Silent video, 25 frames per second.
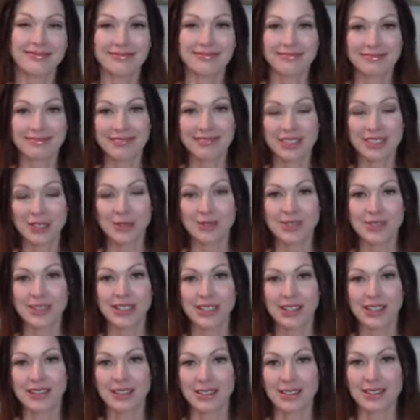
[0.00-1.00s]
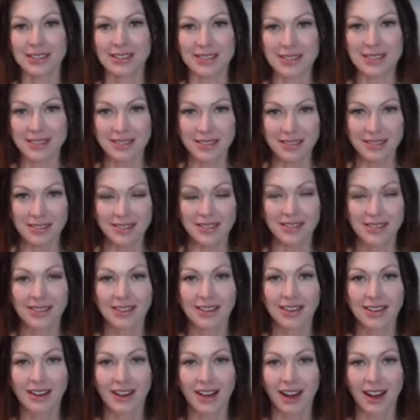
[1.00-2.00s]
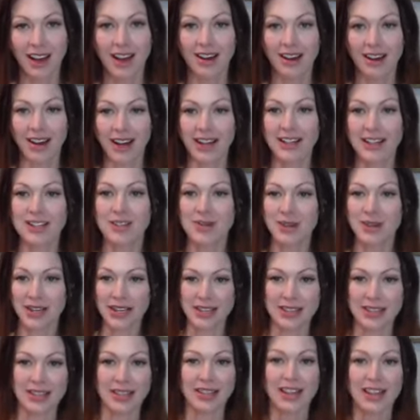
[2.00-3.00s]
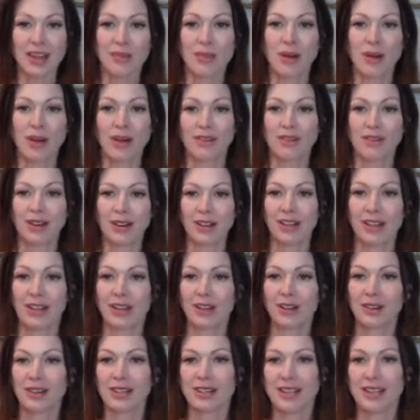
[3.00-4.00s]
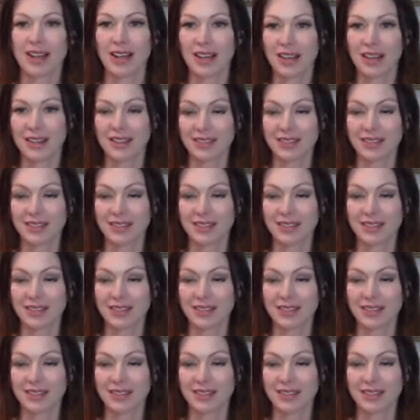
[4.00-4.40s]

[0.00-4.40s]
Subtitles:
a little ridiculous. All right, so we can set that part of our ego aside,